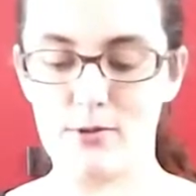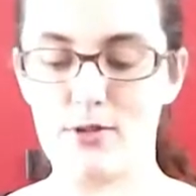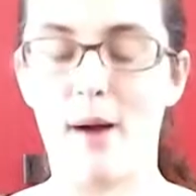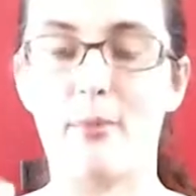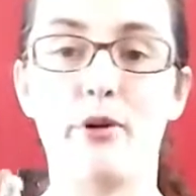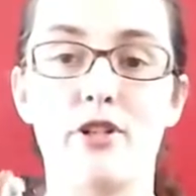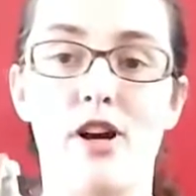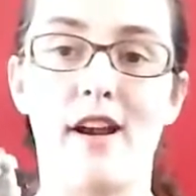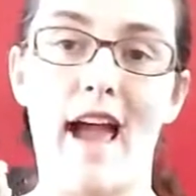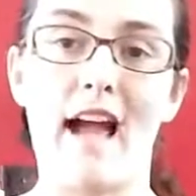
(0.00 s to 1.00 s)
strap,
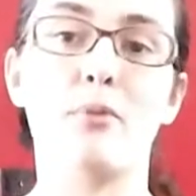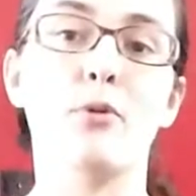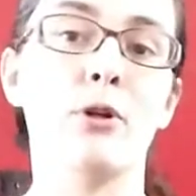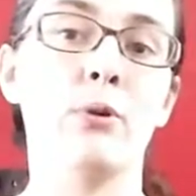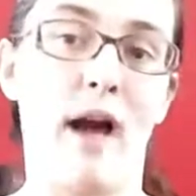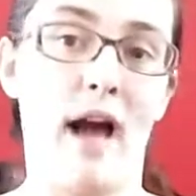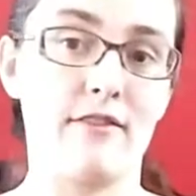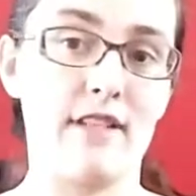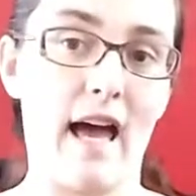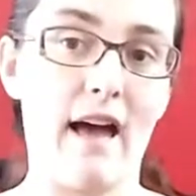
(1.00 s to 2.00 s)
which on a hackamore you
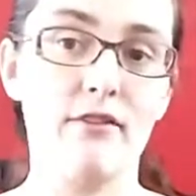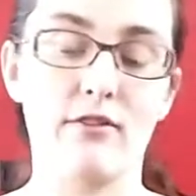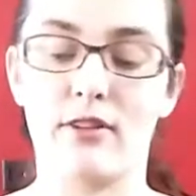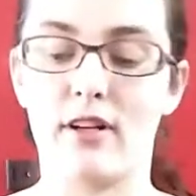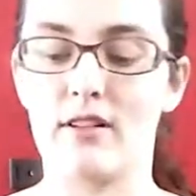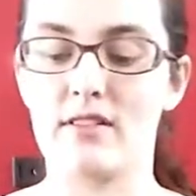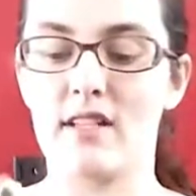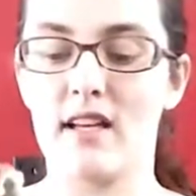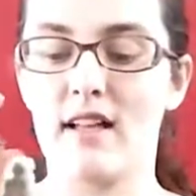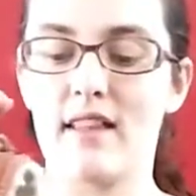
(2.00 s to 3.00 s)
have to have, or
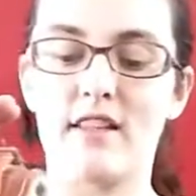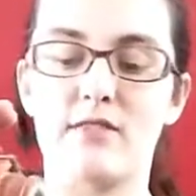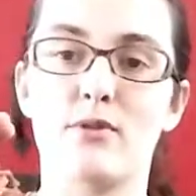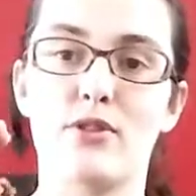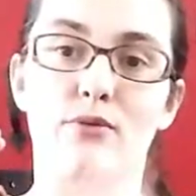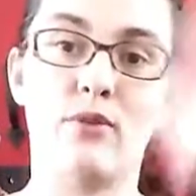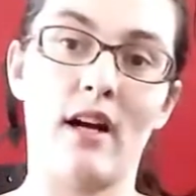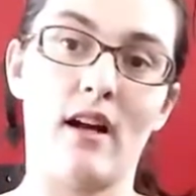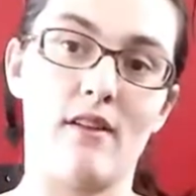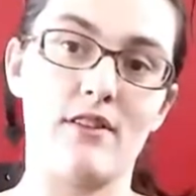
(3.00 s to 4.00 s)
else this will just
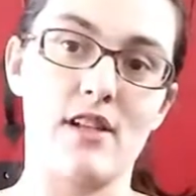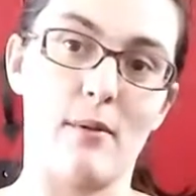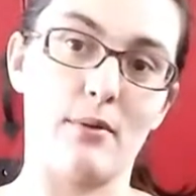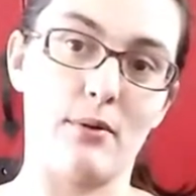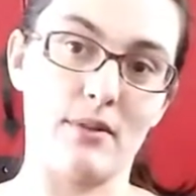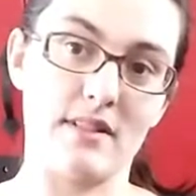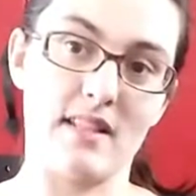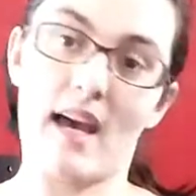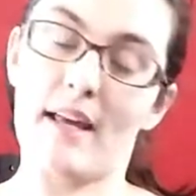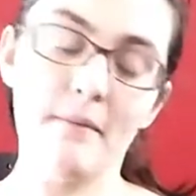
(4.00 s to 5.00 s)
fly off the top of the
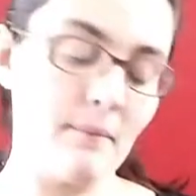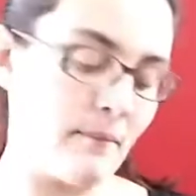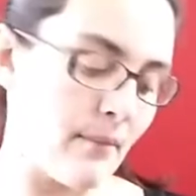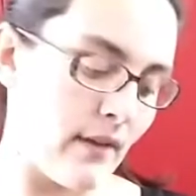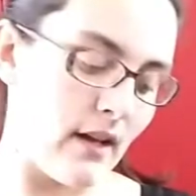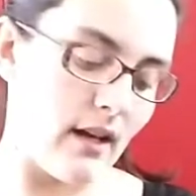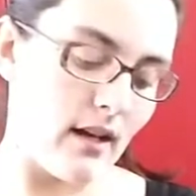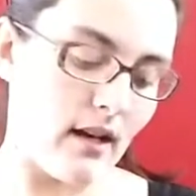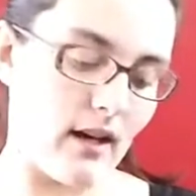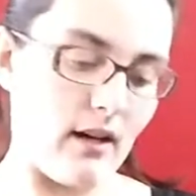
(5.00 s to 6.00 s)
horse's head.
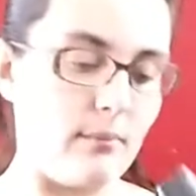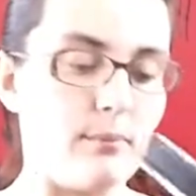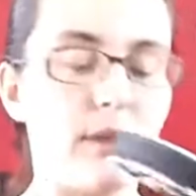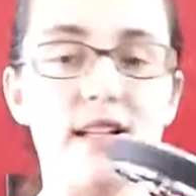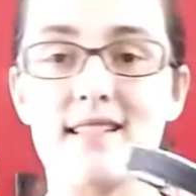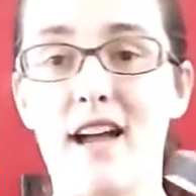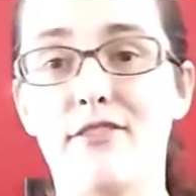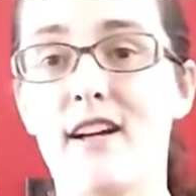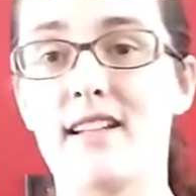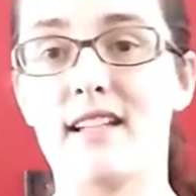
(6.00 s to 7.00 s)
Because I
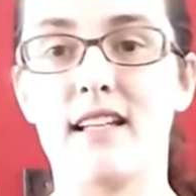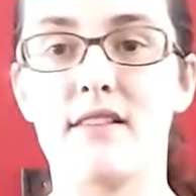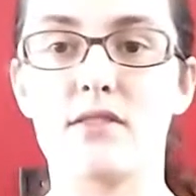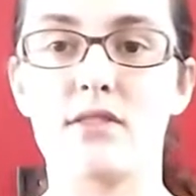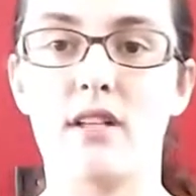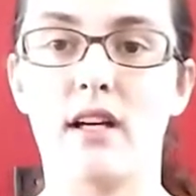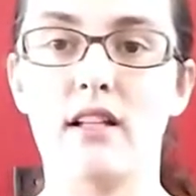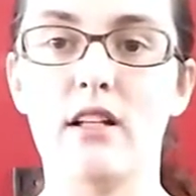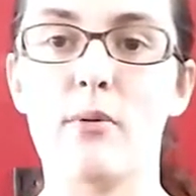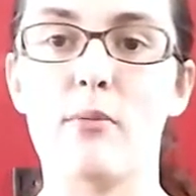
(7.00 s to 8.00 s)
find that it gives a
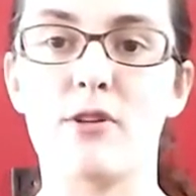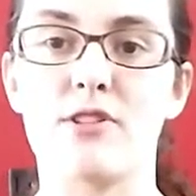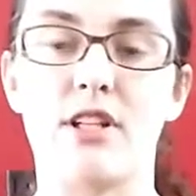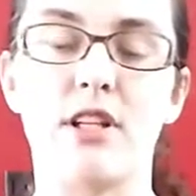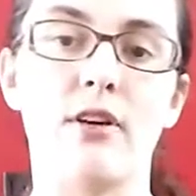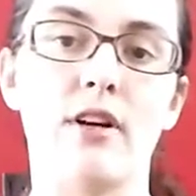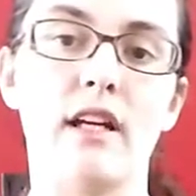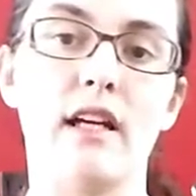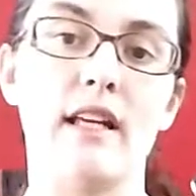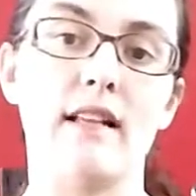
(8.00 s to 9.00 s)
little bit more
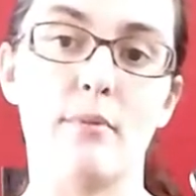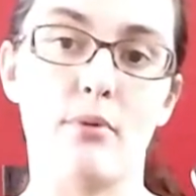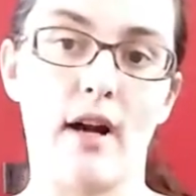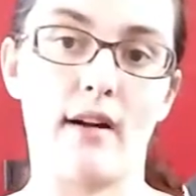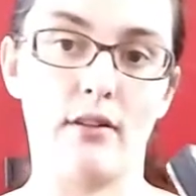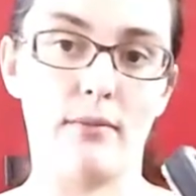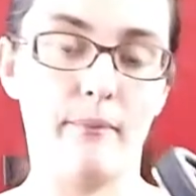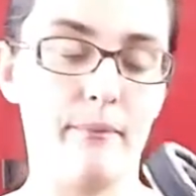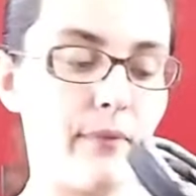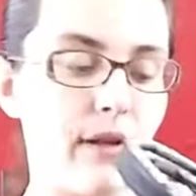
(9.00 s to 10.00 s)
security in the bridle.
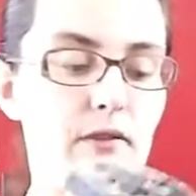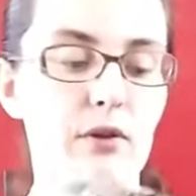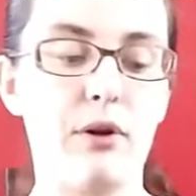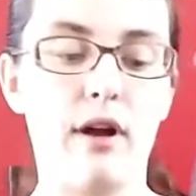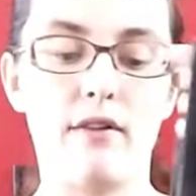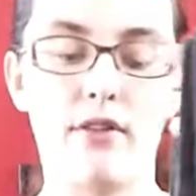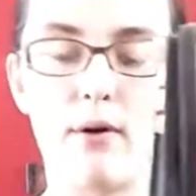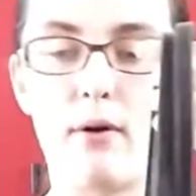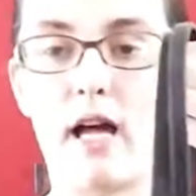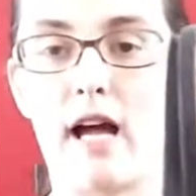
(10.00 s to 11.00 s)
If you don't have a
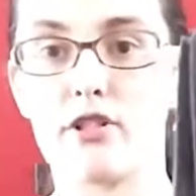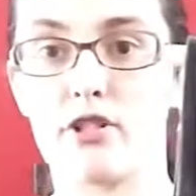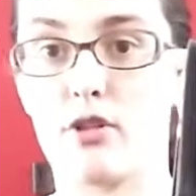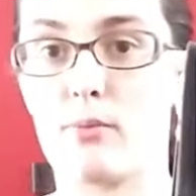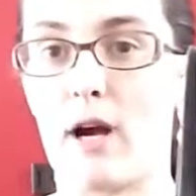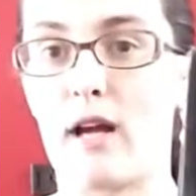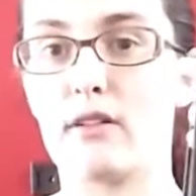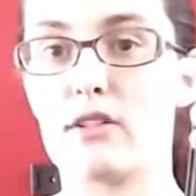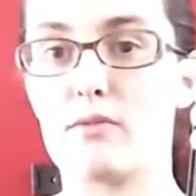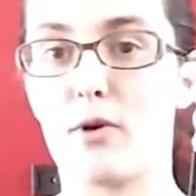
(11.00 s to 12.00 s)
throat latch, your
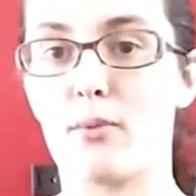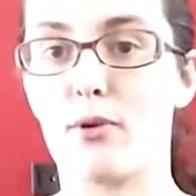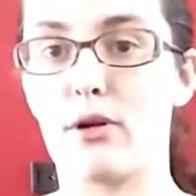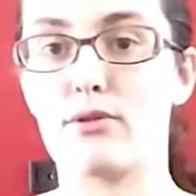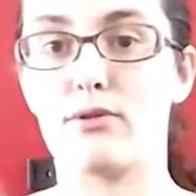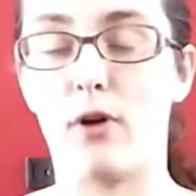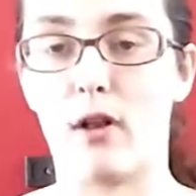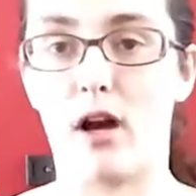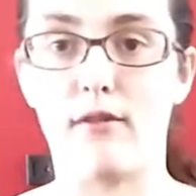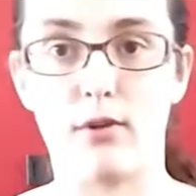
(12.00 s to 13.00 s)
bridle is more prone to
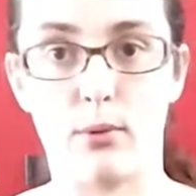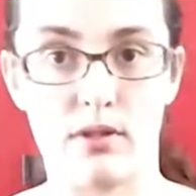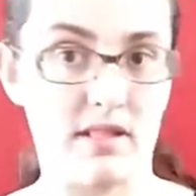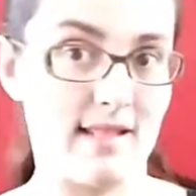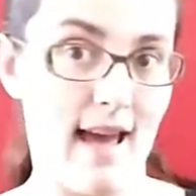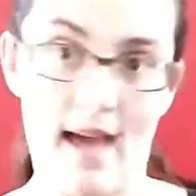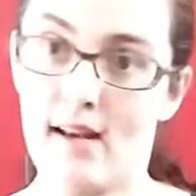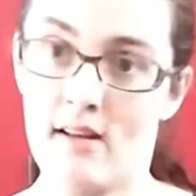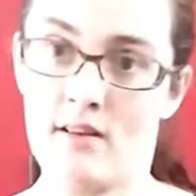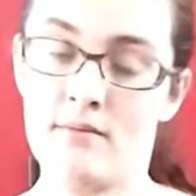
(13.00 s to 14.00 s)
falling off the horse's head.